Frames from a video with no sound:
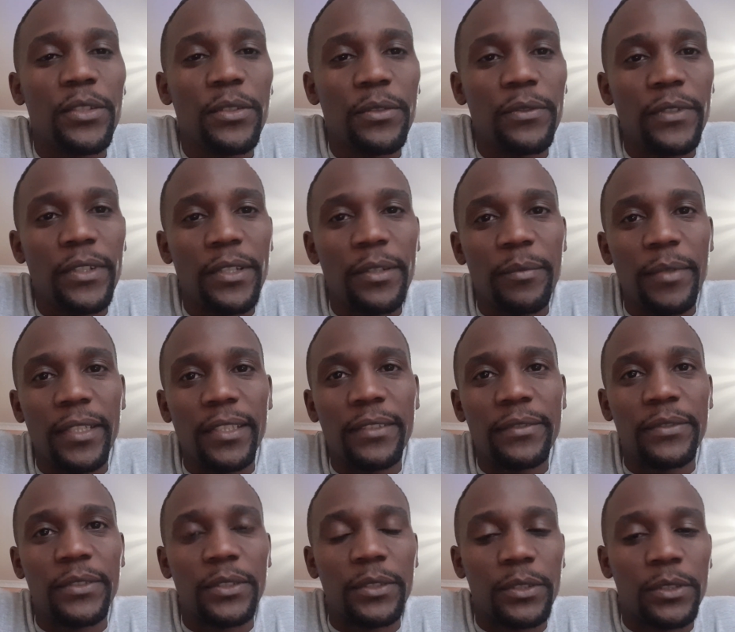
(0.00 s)
you very much
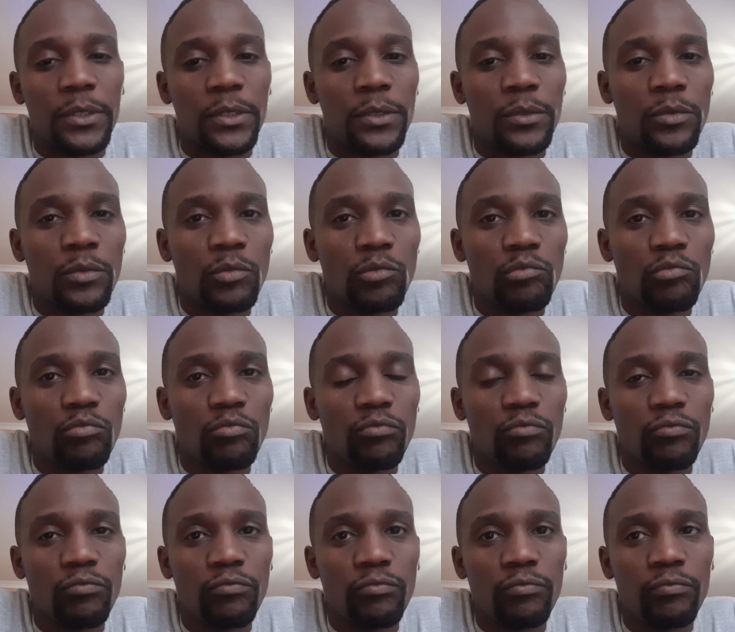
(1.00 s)
for
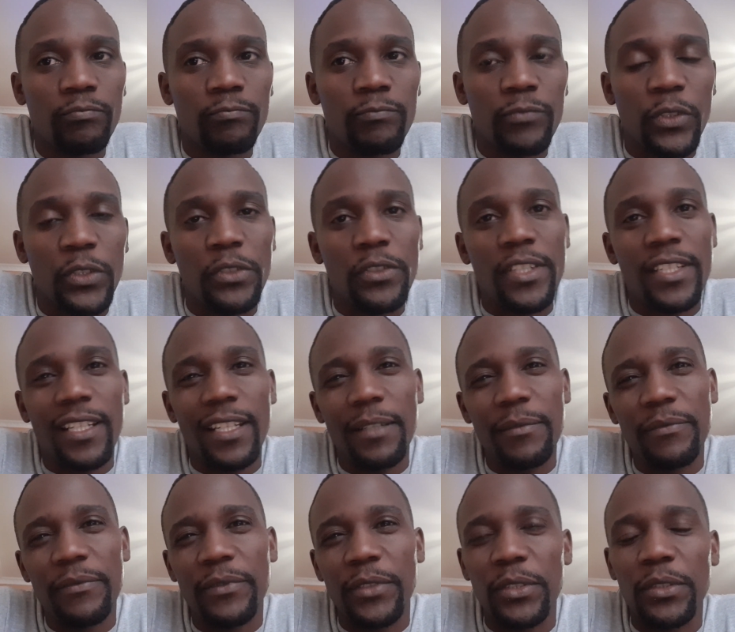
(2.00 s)
your
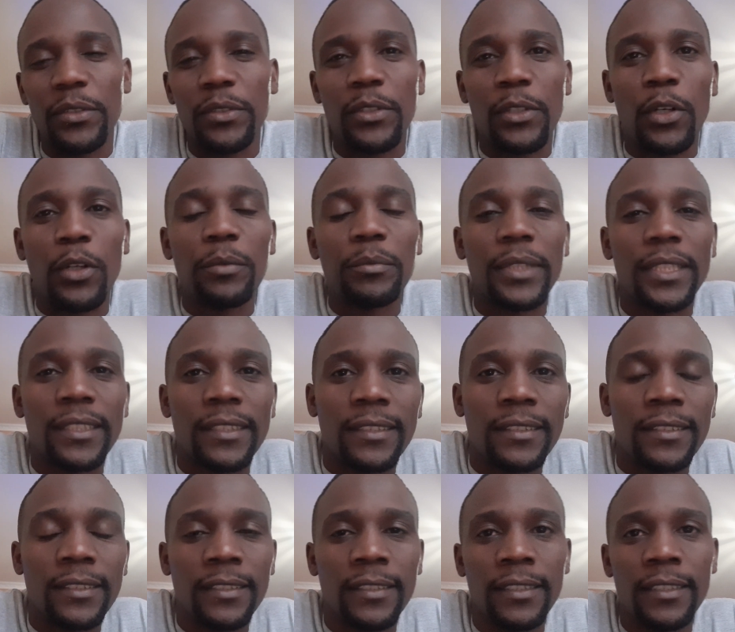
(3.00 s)
time, for your
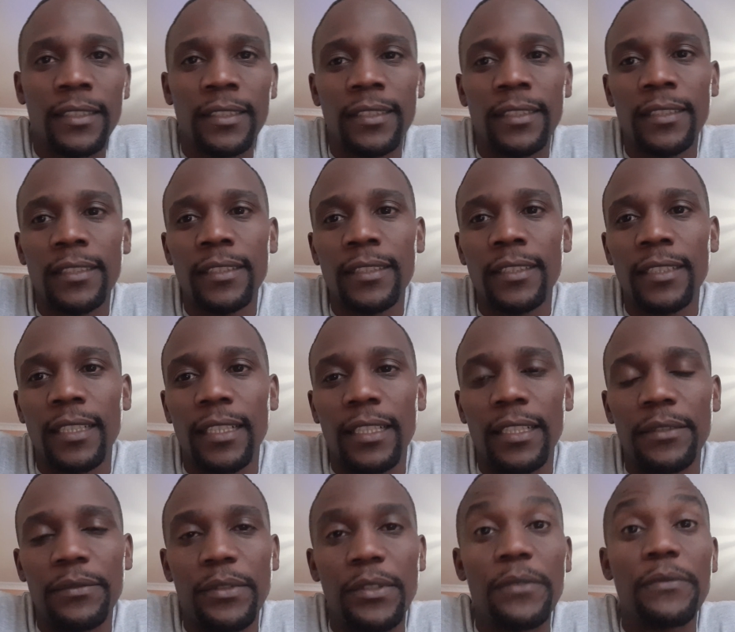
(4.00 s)
comments,
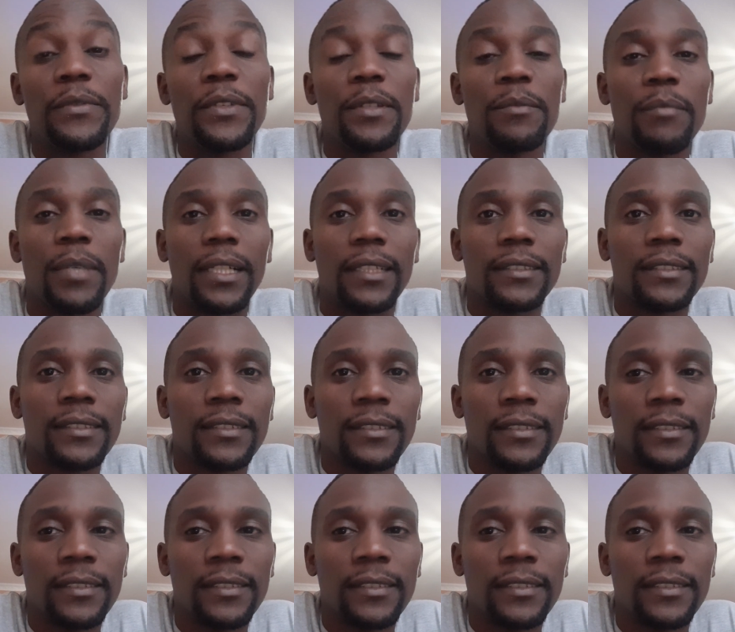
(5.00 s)
for the feedbacks,